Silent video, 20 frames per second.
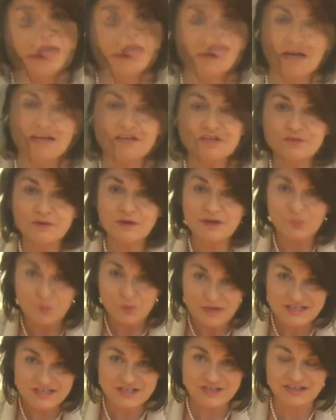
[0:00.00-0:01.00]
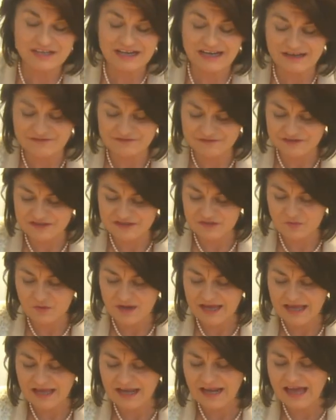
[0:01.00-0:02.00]
I just want to wish your conference
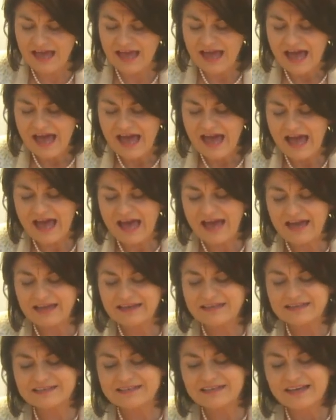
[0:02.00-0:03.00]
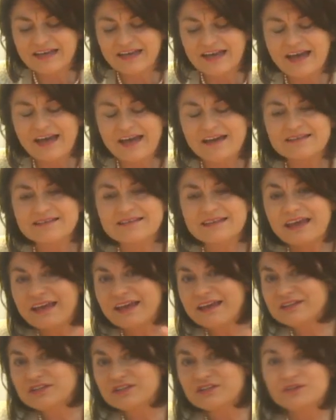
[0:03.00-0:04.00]
well and
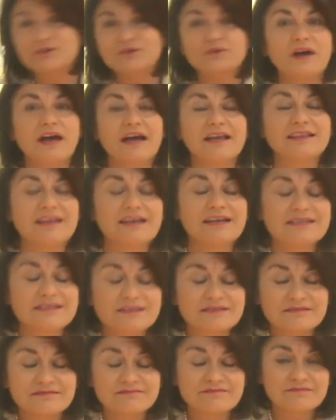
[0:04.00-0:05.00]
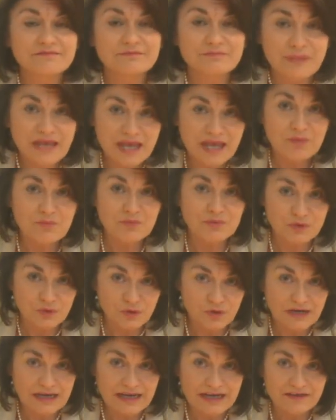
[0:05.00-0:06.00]
say to you that being
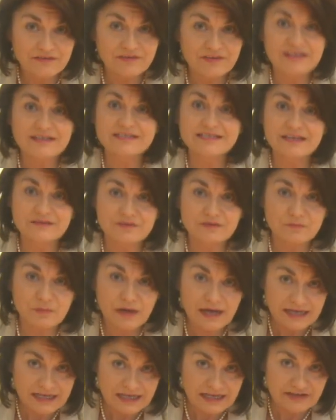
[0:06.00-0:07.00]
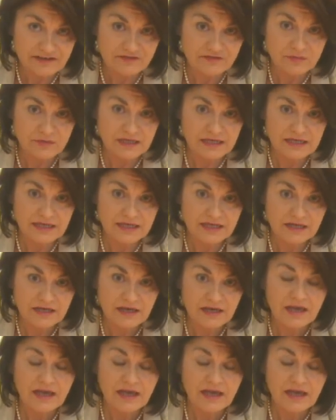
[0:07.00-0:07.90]
pro-life has given my life meaning